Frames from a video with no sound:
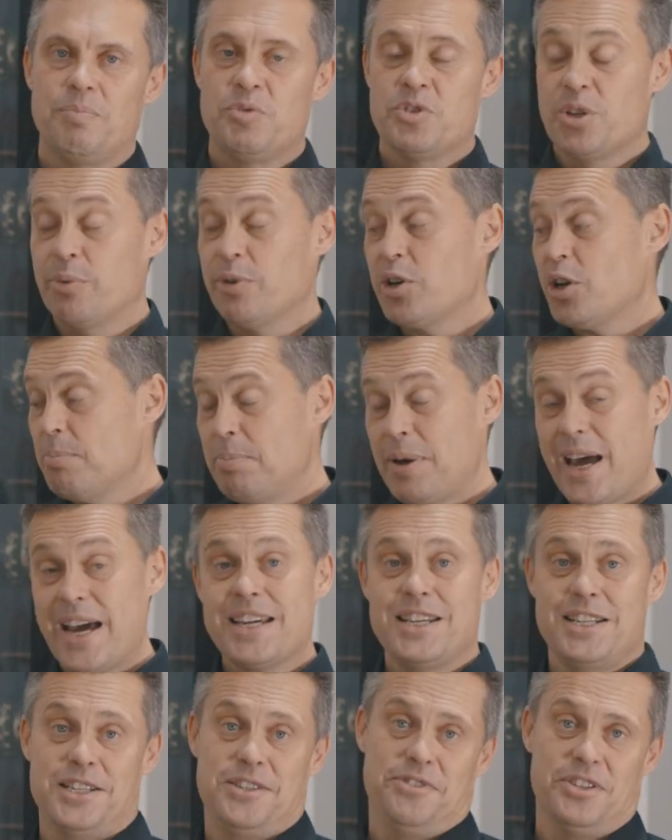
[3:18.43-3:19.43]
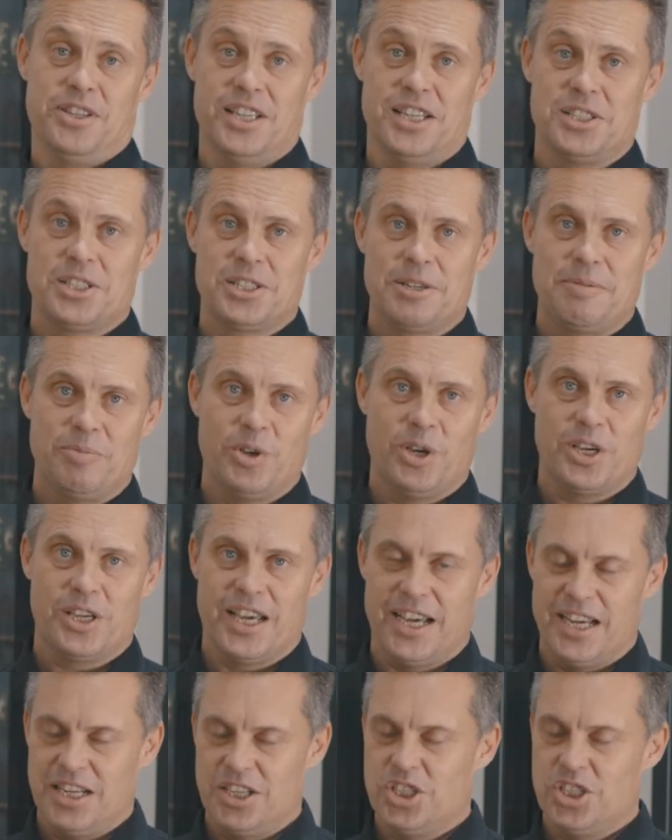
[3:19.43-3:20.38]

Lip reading: So we've got a package for this, okay?